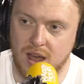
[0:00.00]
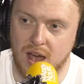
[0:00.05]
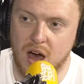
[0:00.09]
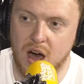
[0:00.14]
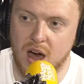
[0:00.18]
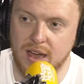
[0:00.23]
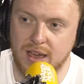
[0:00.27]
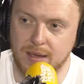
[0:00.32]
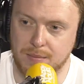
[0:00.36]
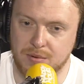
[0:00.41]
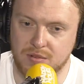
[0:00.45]

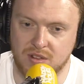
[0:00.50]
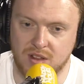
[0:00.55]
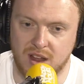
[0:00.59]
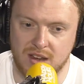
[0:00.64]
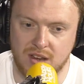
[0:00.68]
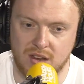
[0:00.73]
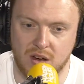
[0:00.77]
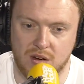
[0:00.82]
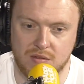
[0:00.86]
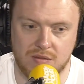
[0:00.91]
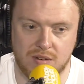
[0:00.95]
hype's like
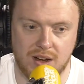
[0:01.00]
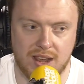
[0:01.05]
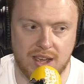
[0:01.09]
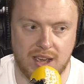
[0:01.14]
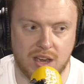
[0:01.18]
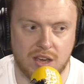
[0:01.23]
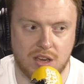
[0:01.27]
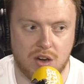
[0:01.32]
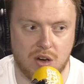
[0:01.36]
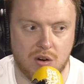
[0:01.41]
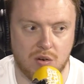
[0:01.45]
not really a
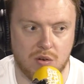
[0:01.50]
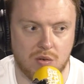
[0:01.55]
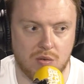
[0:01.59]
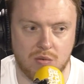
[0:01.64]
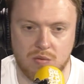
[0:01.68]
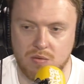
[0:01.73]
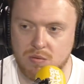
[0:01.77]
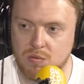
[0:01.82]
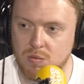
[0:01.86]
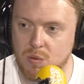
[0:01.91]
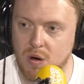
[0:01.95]

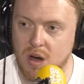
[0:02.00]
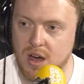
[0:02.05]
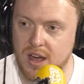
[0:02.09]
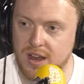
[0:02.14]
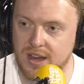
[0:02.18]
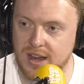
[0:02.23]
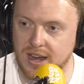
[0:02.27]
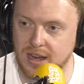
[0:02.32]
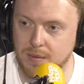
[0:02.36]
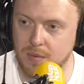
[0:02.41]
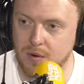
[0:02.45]
cool word
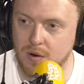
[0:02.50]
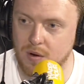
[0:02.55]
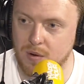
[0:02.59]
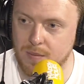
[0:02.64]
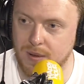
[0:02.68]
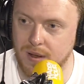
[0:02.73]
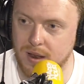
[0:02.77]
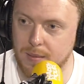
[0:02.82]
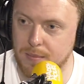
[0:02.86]
anymore, but the